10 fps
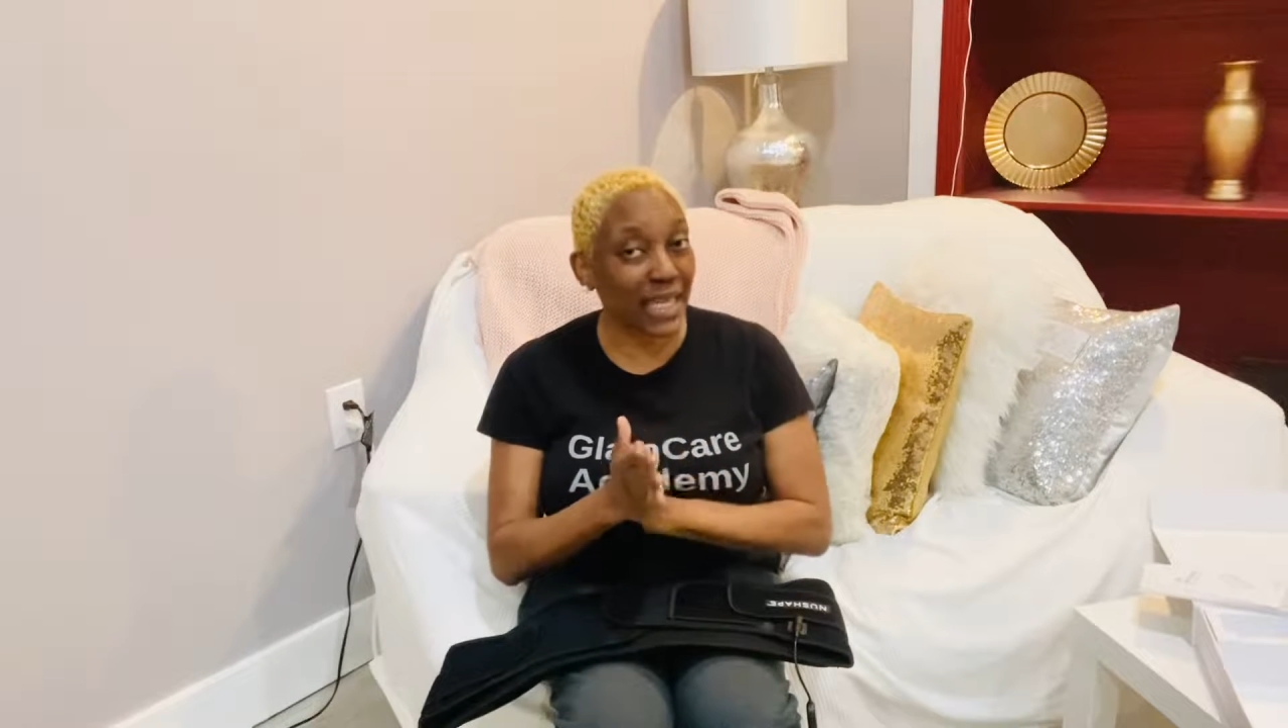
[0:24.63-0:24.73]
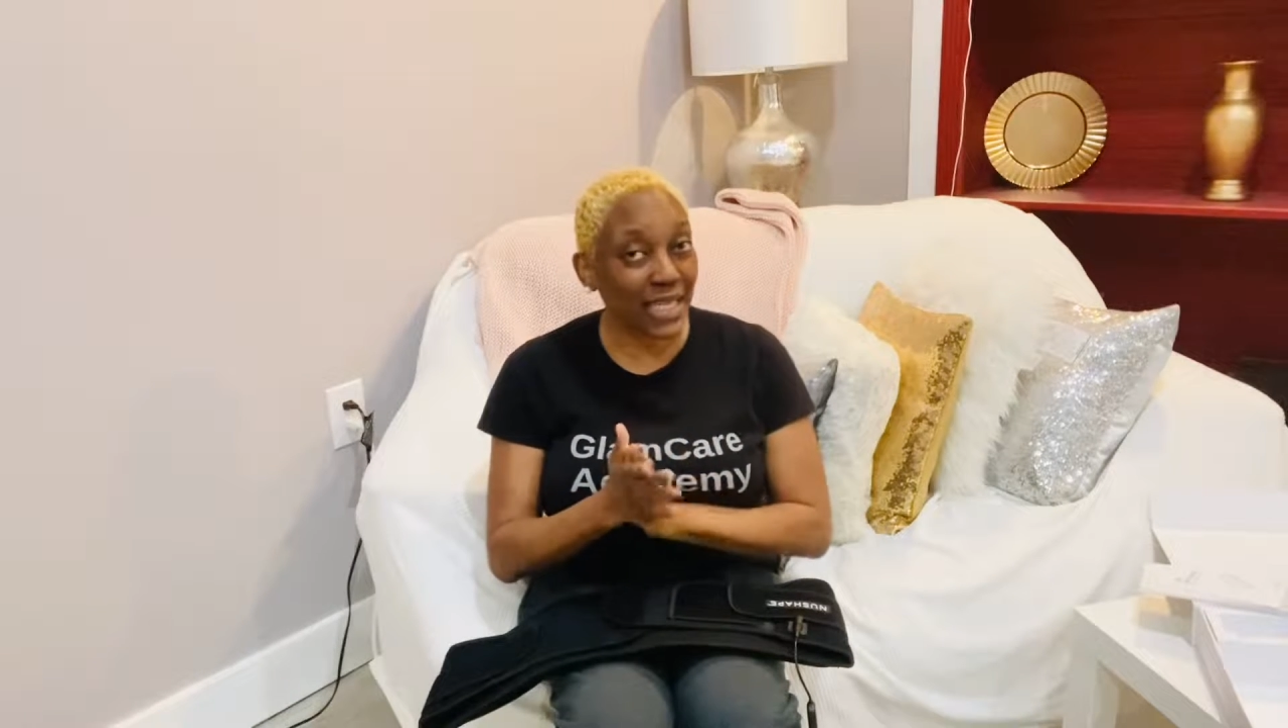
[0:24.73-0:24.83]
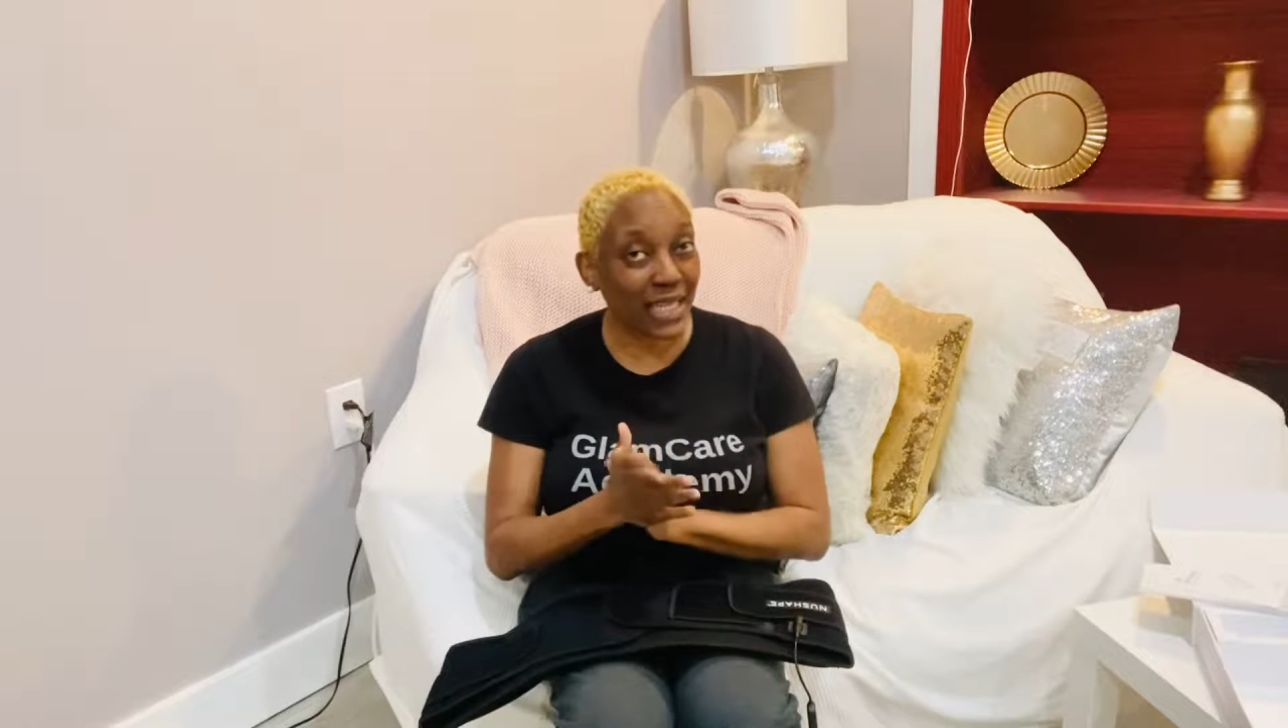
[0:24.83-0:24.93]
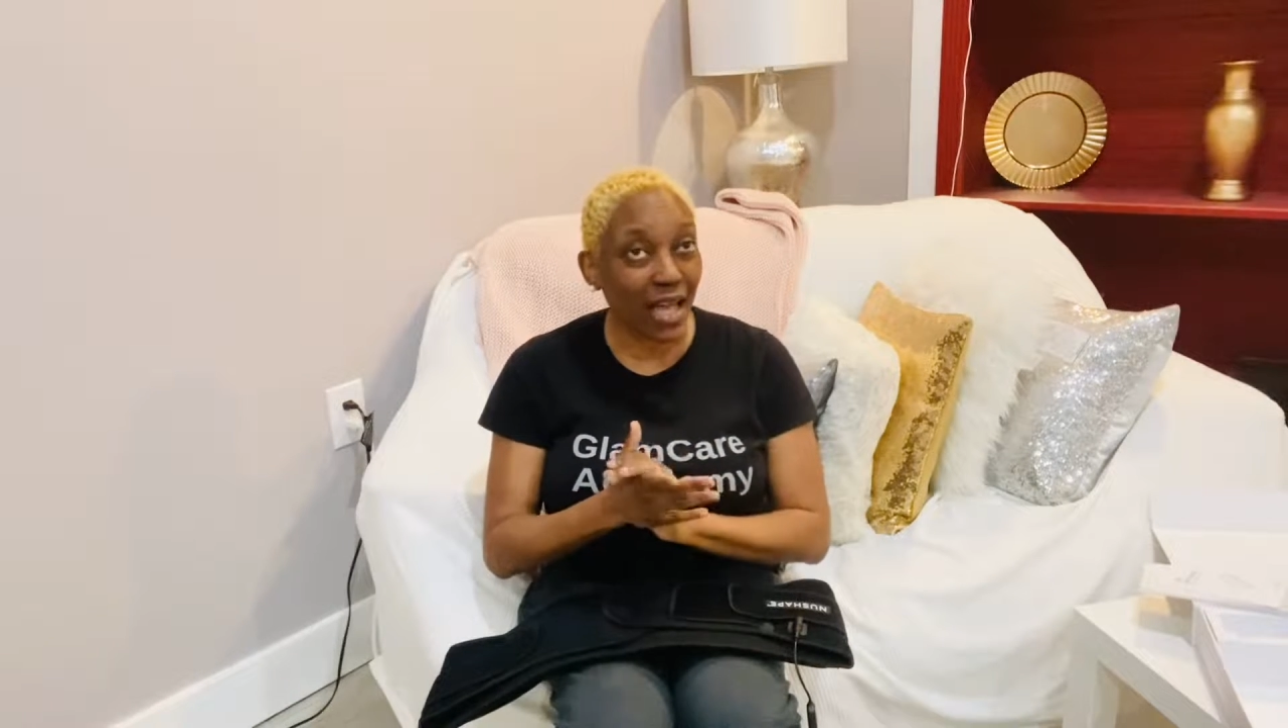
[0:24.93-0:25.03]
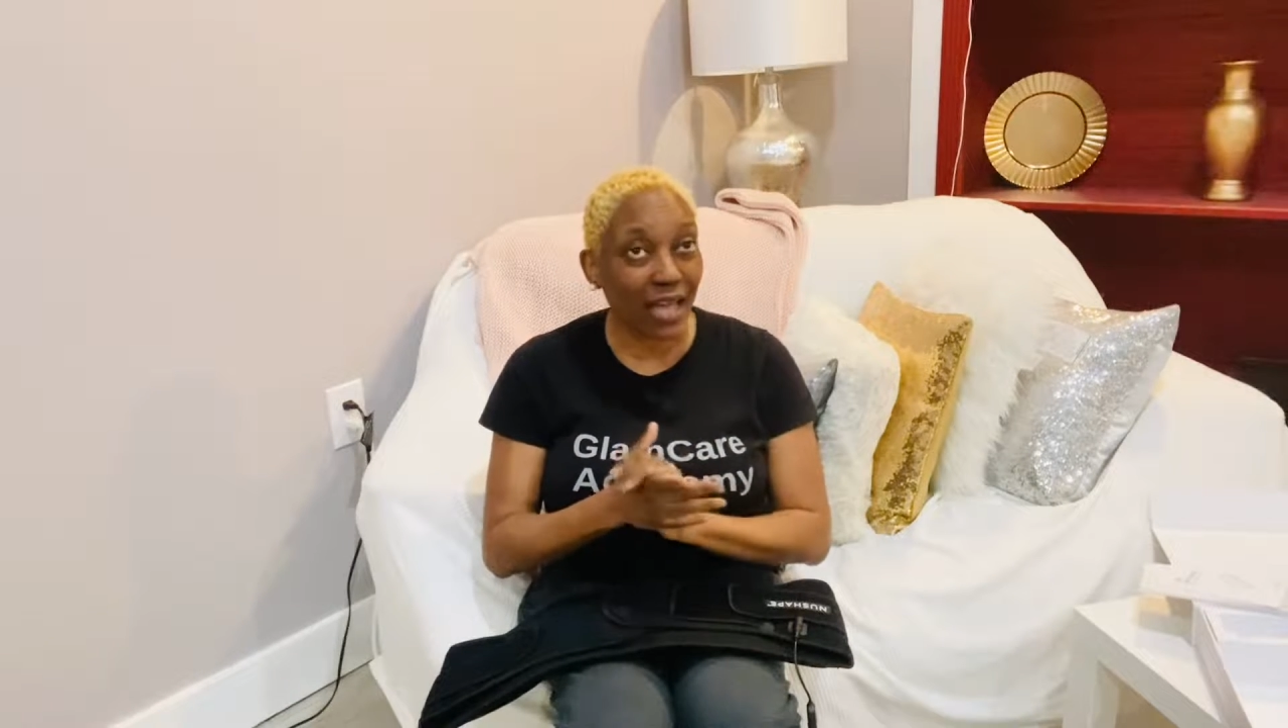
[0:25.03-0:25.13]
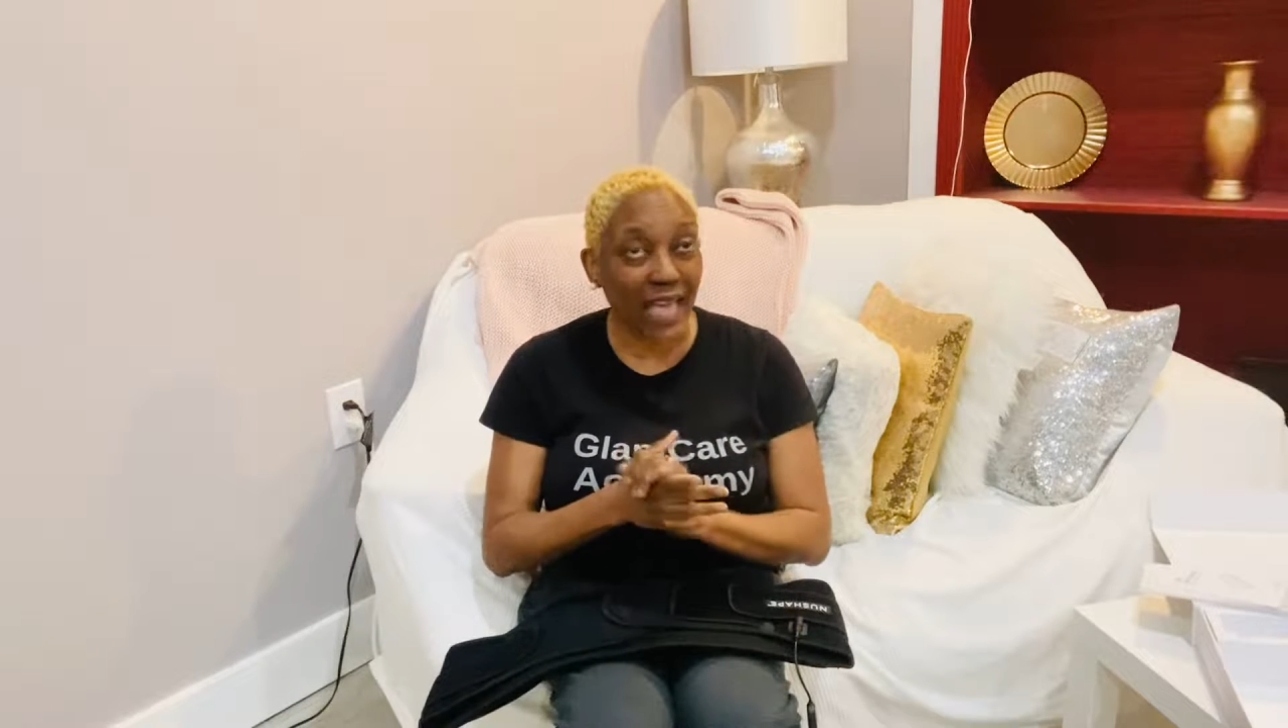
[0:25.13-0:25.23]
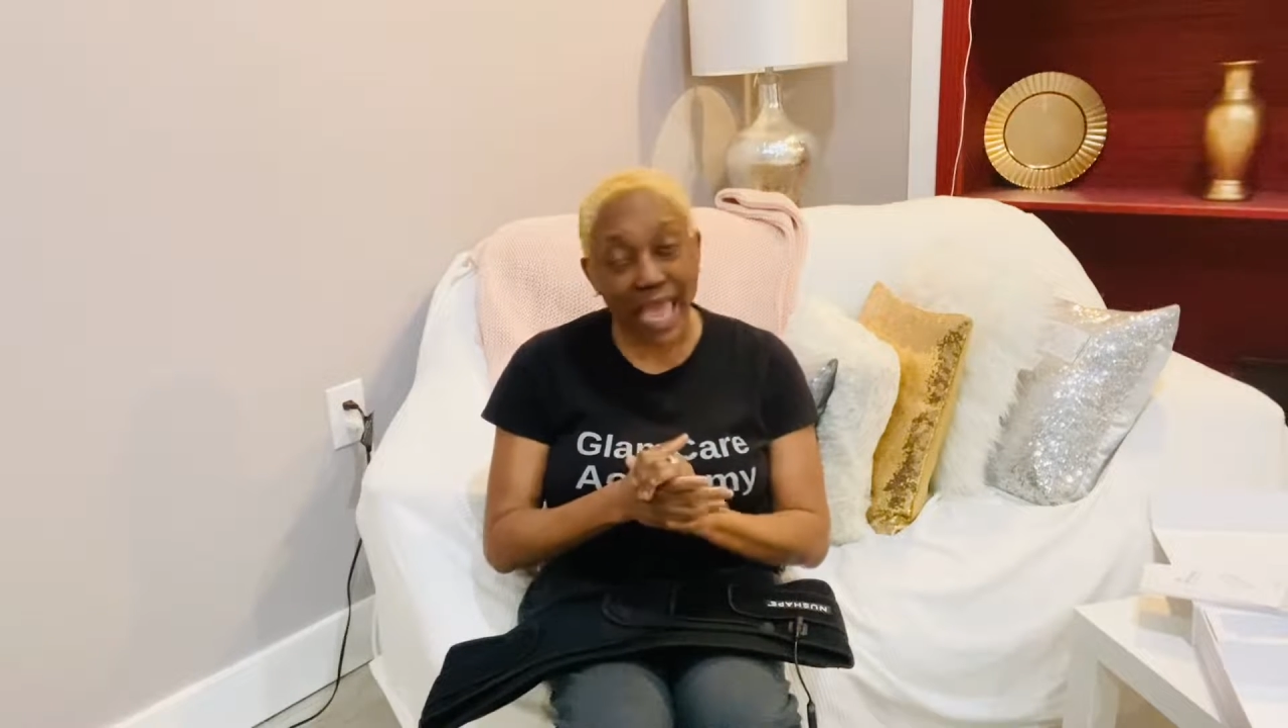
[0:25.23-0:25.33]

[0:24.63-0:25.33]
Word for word: TikTok,